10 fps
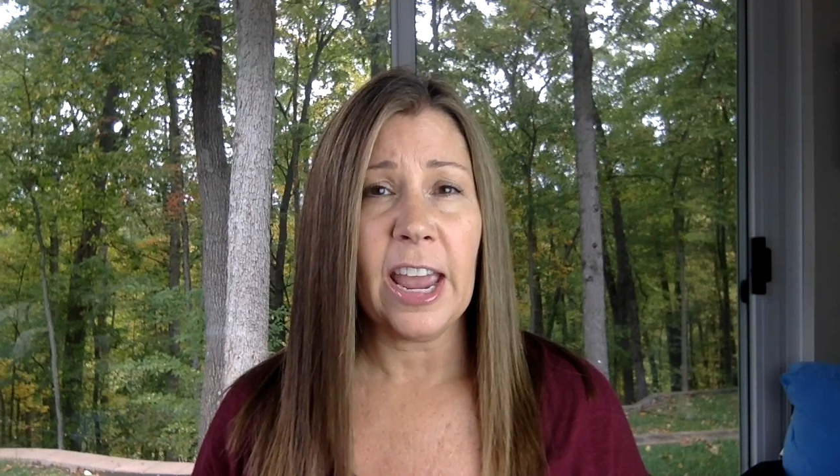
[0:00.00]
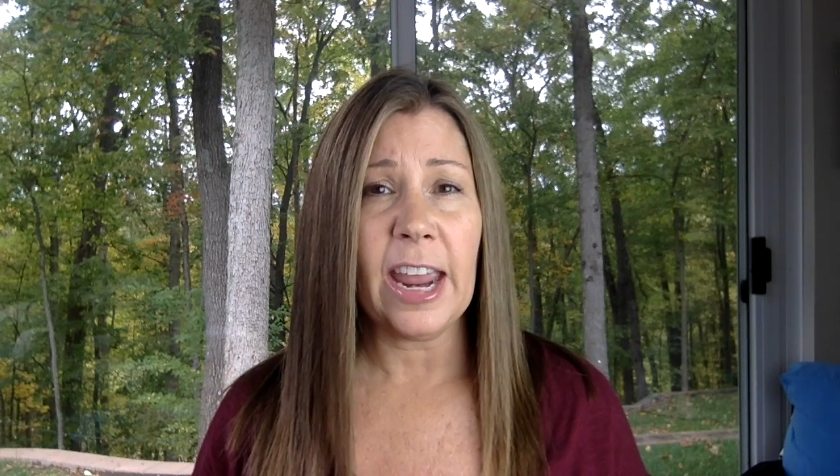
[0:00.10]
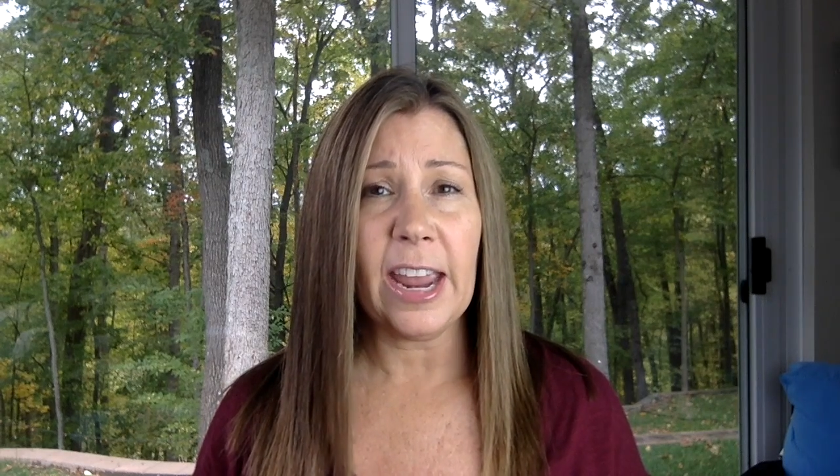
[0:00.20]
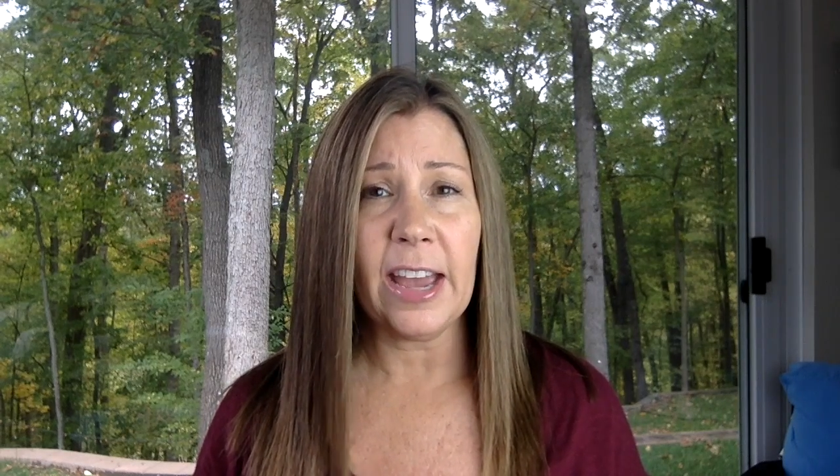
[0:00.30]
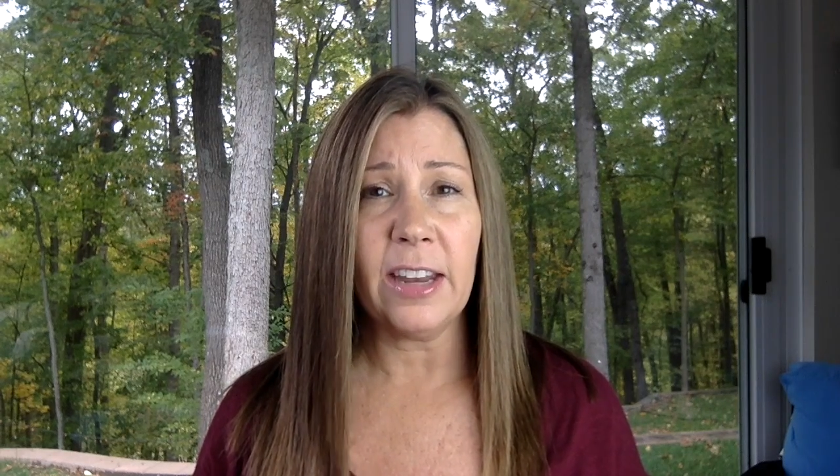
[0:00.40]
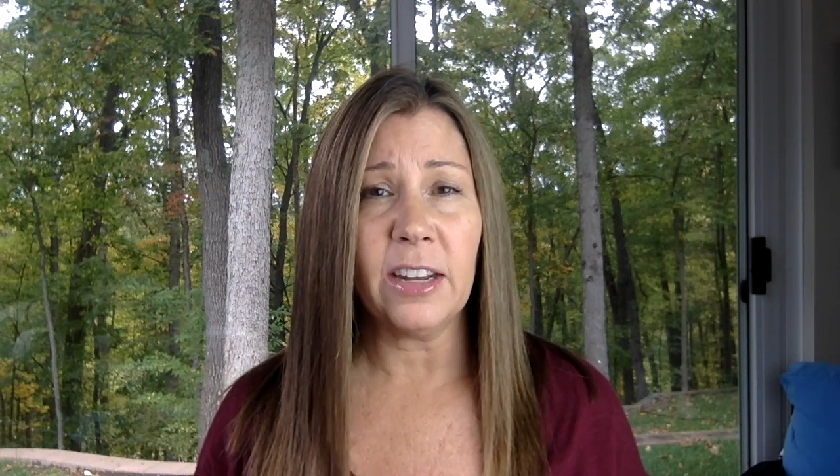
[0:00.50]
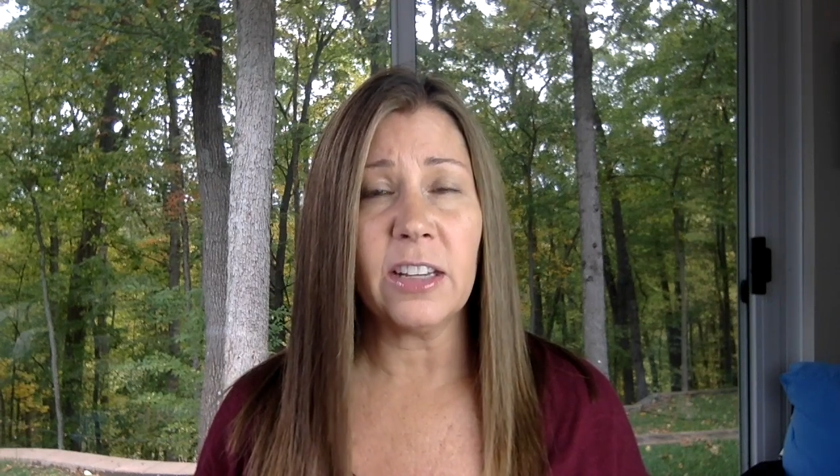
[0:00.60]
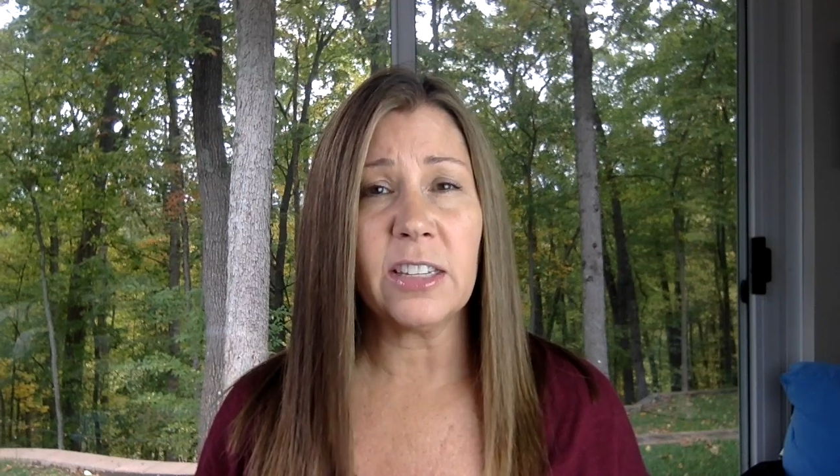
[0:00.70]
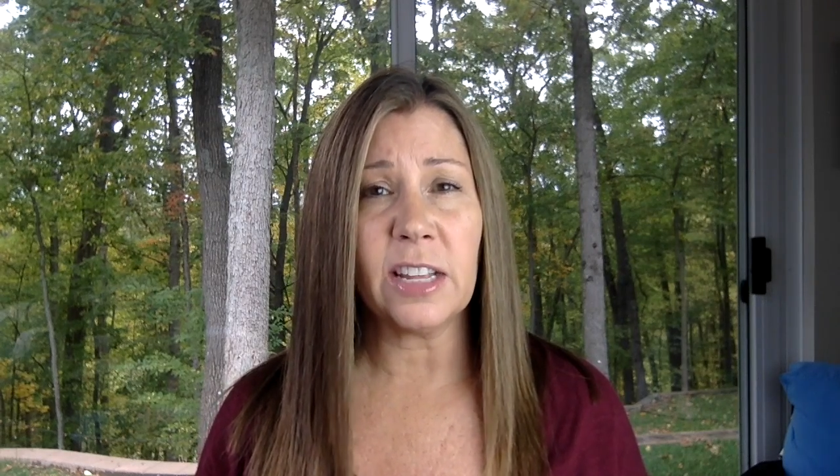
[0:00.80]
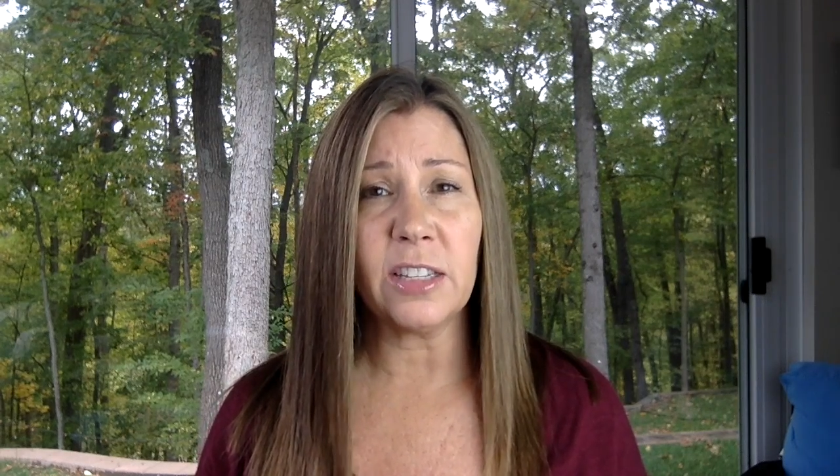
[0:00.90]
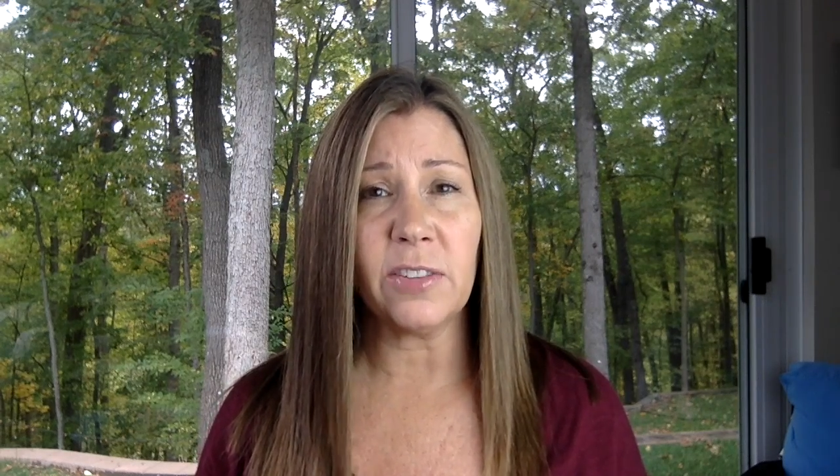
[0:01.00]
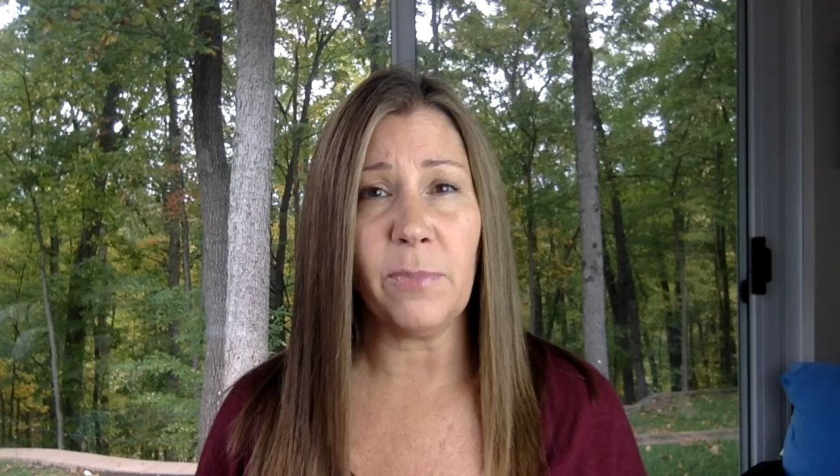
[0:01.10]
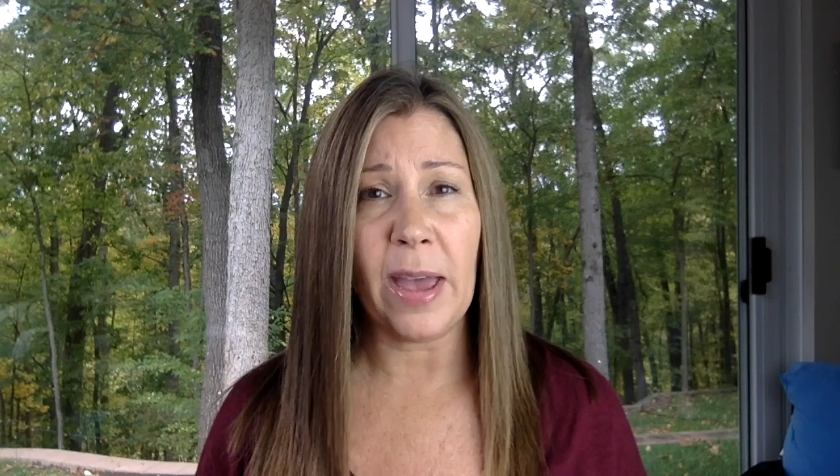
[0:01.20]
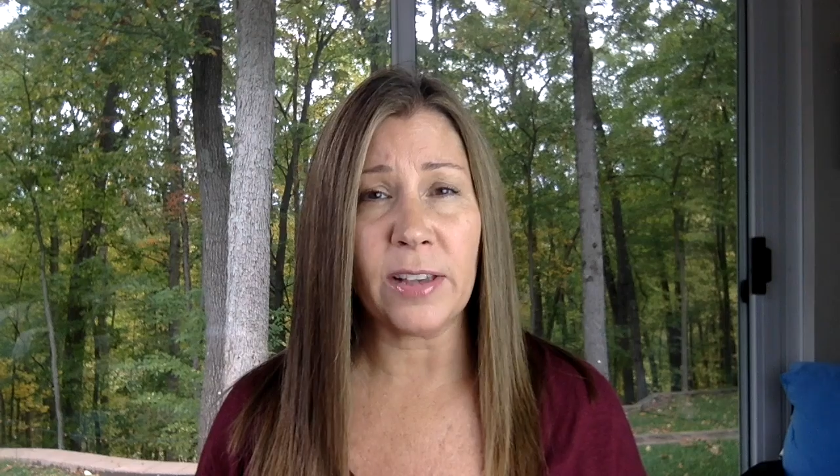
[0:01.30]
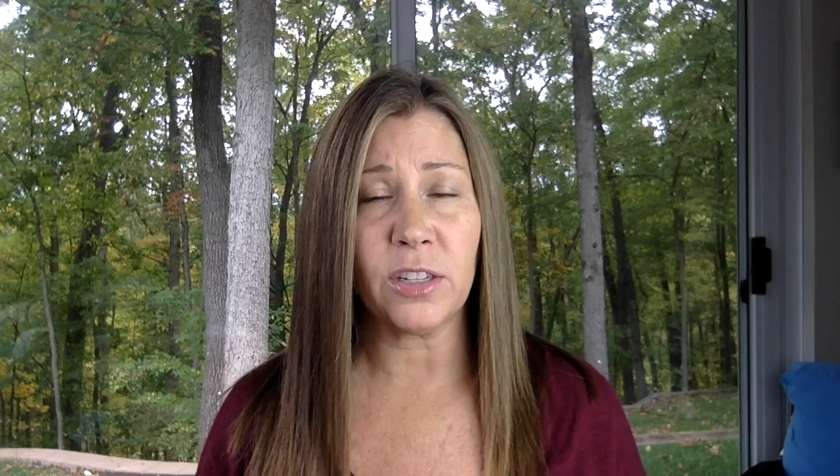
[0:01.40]
and a sense of
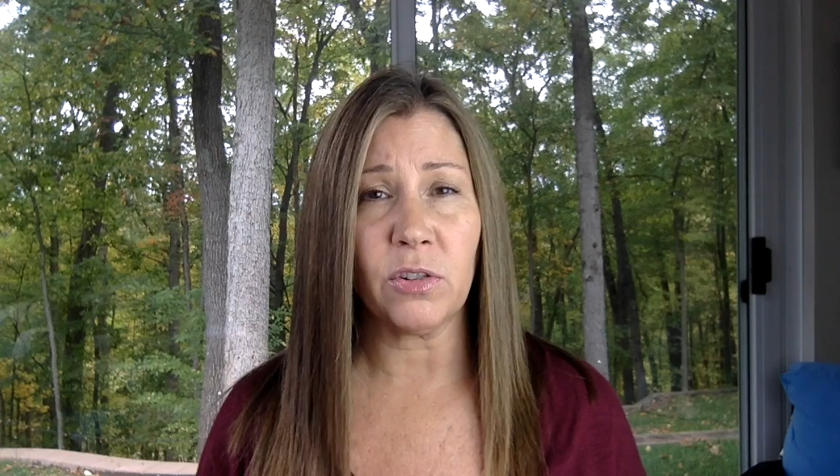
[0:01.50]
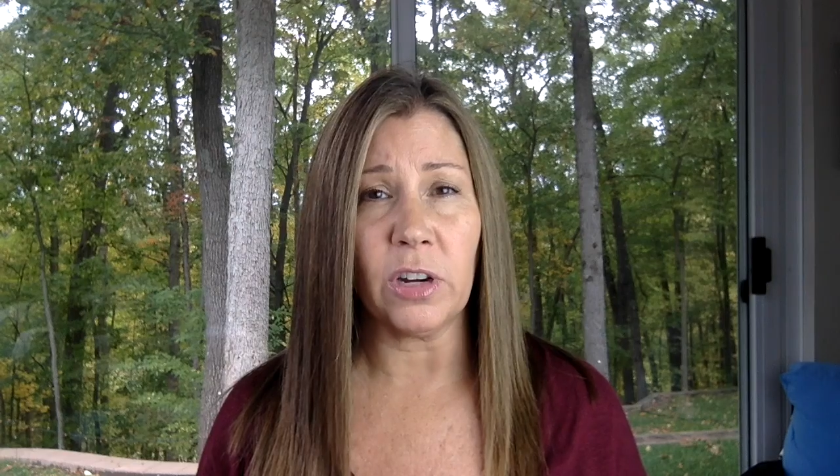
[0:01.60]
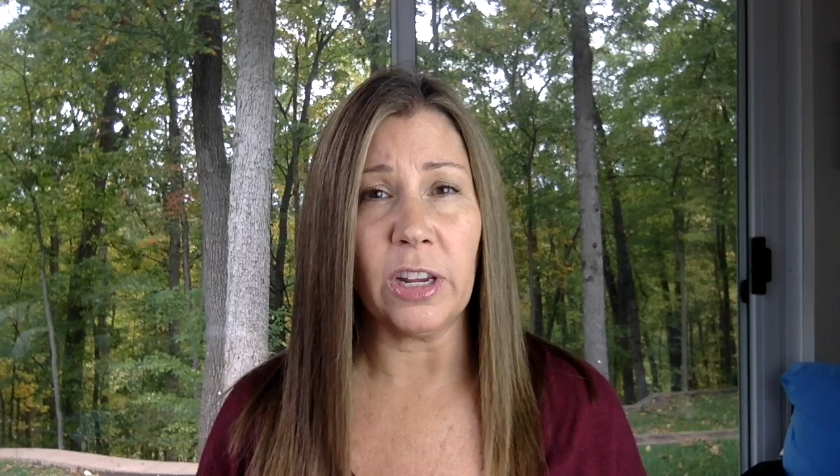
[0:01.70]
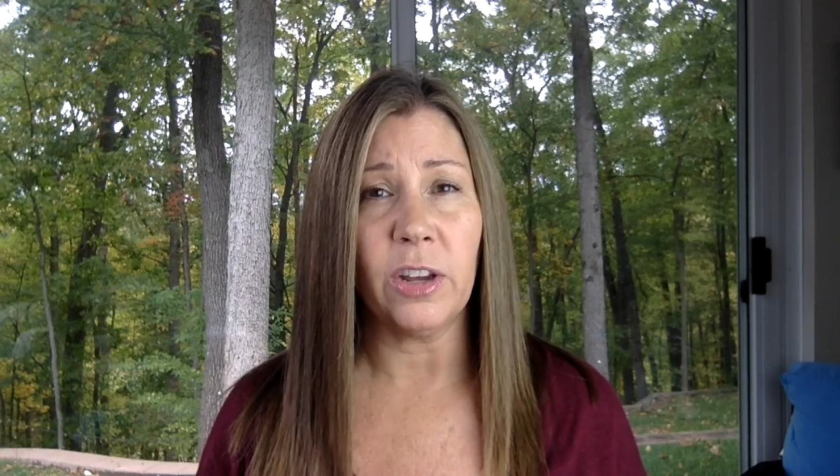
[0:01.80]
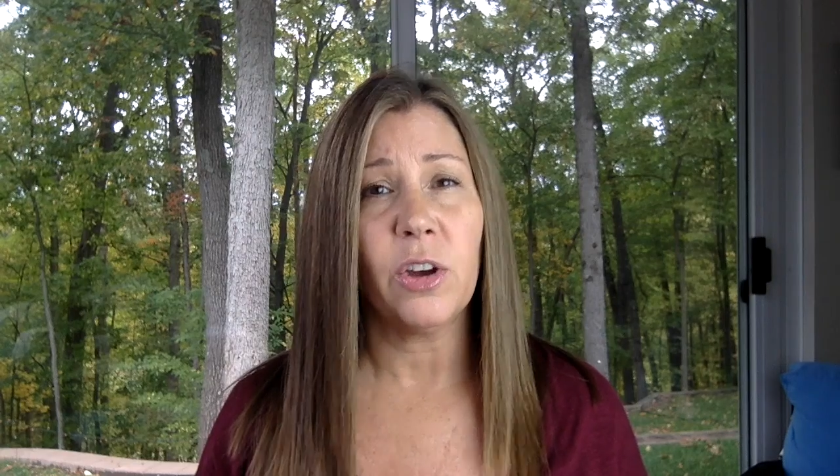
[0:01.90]
mastery,